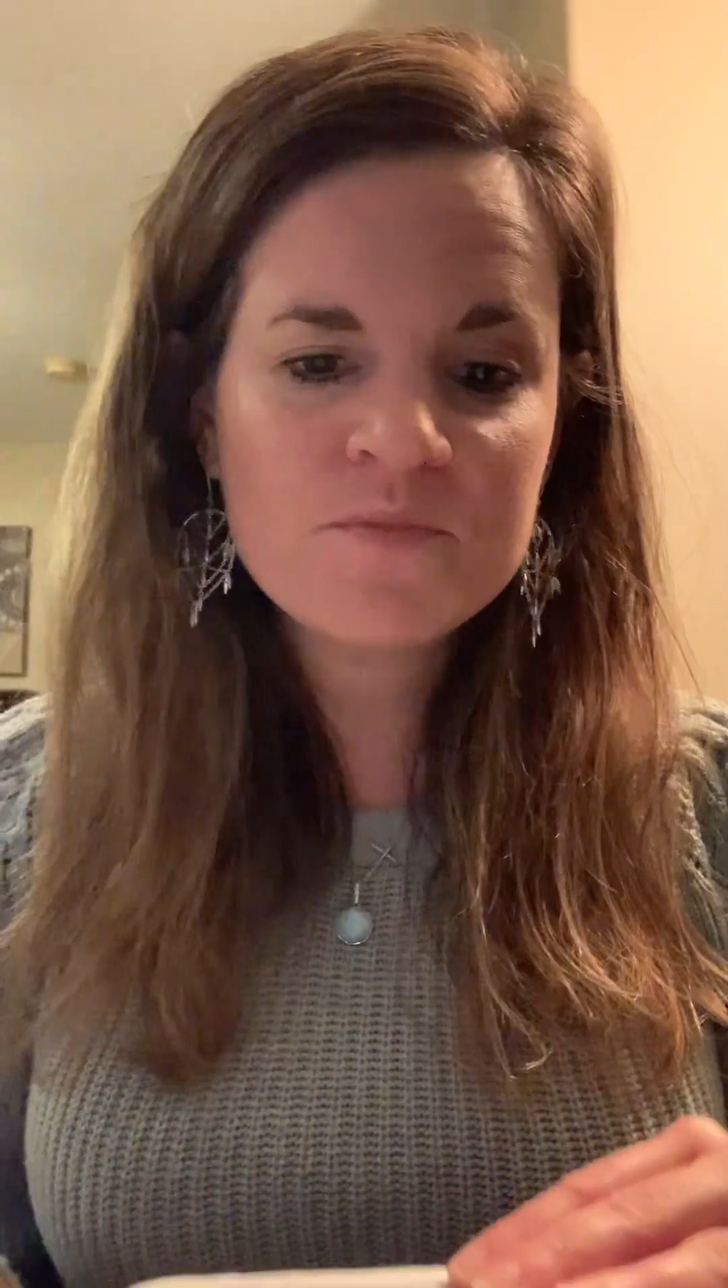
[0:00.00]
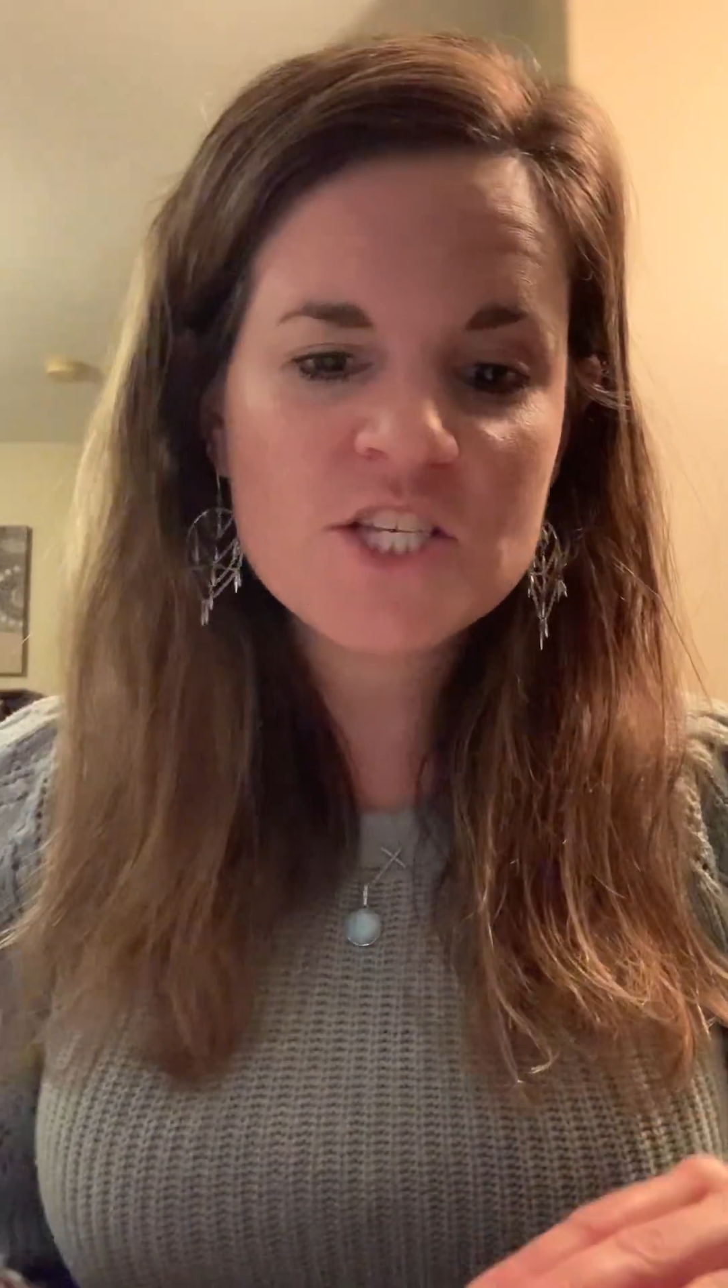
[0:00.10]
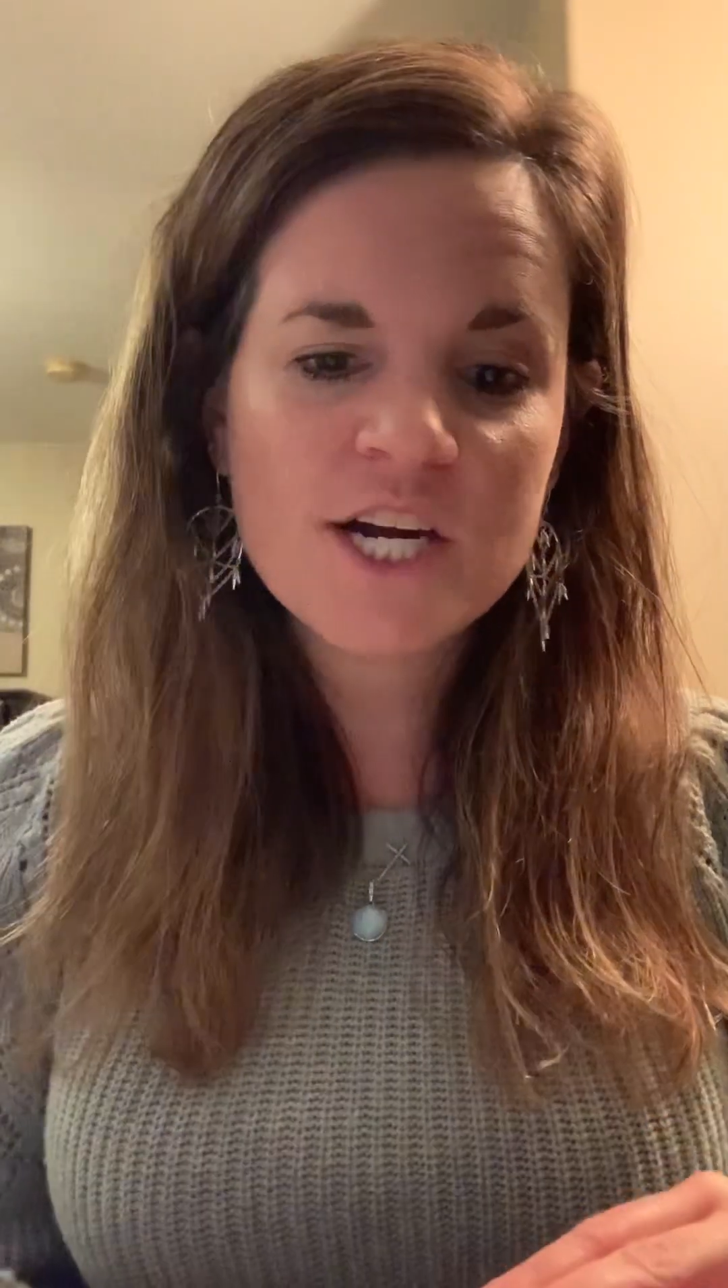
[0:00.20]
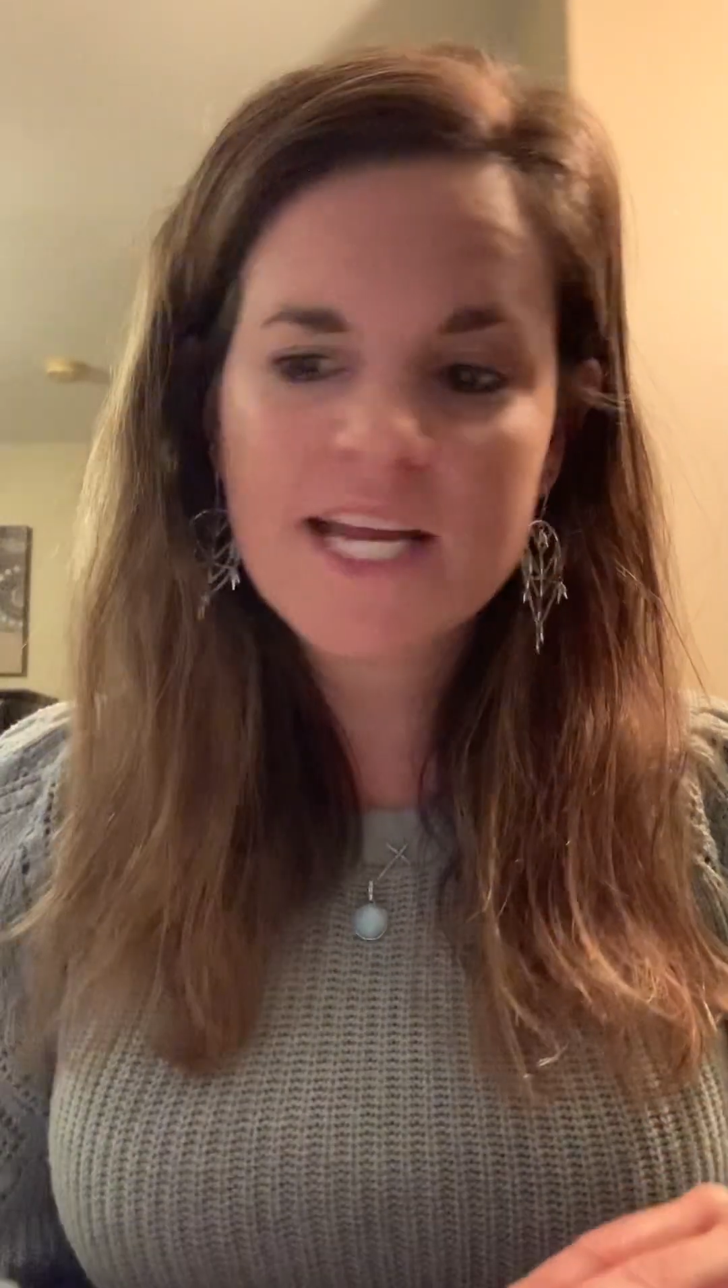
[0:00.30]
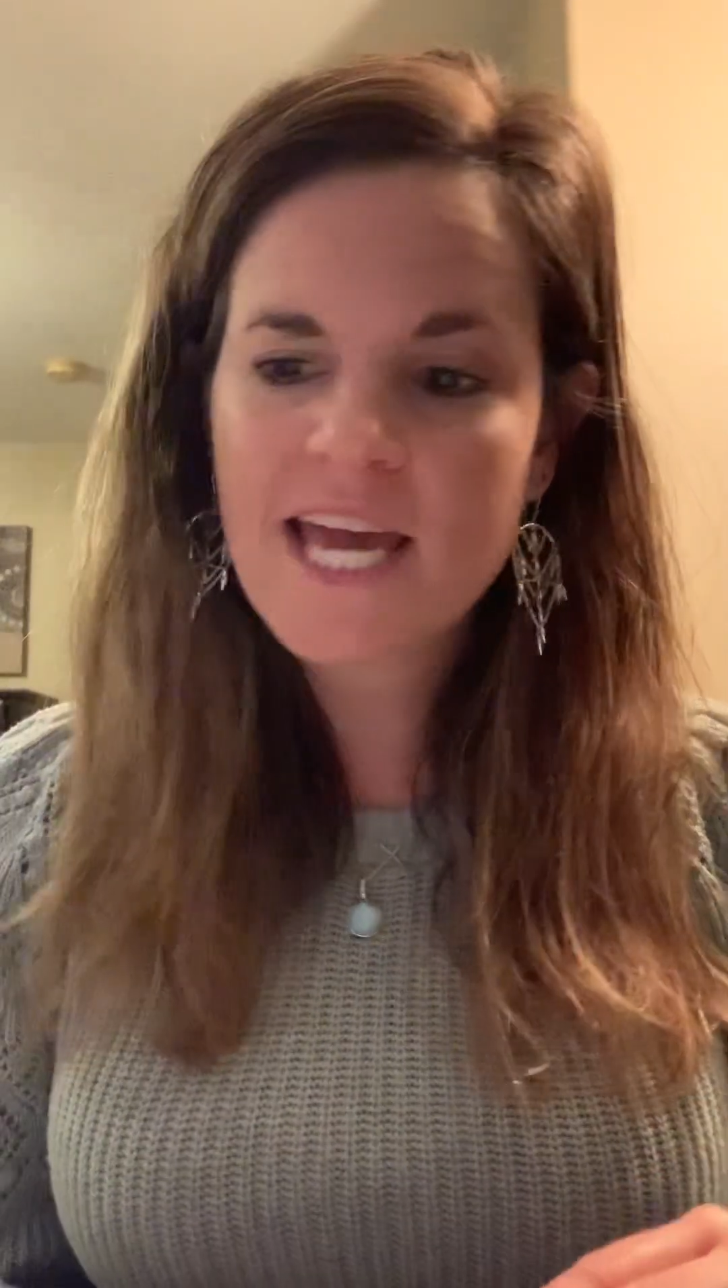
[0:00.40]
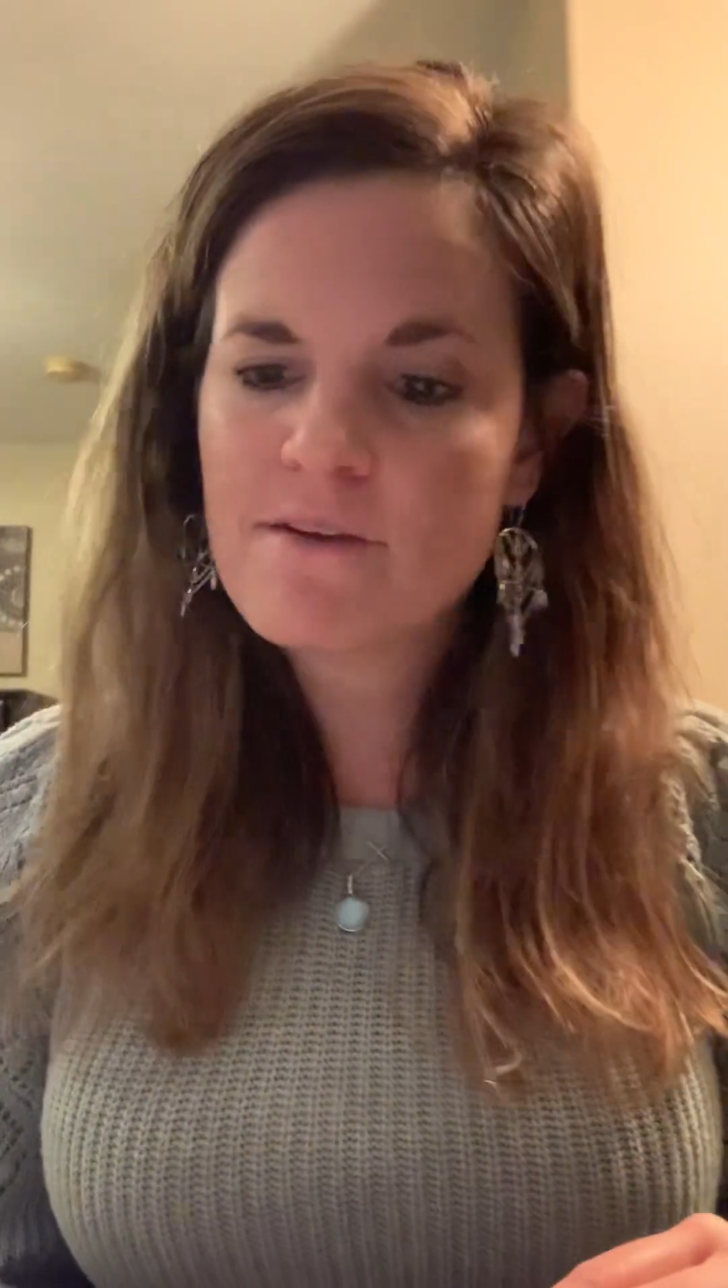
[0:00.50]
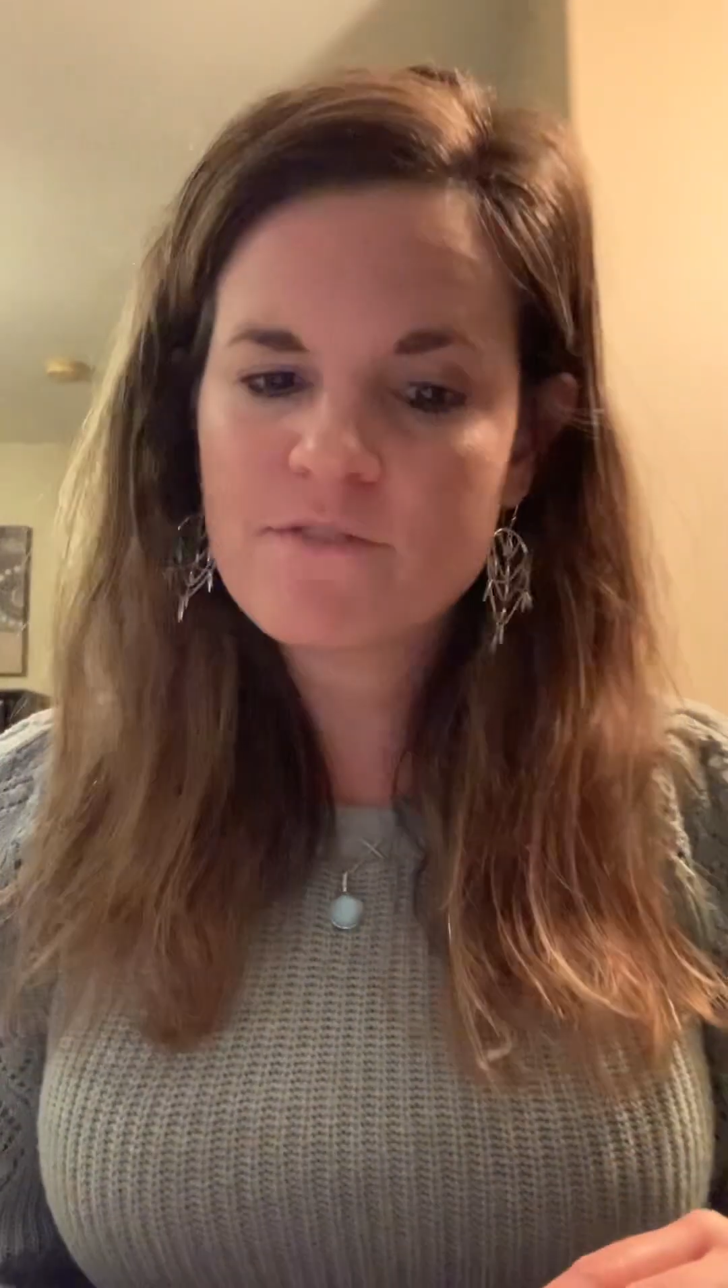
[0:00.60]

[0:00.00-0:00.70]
starting at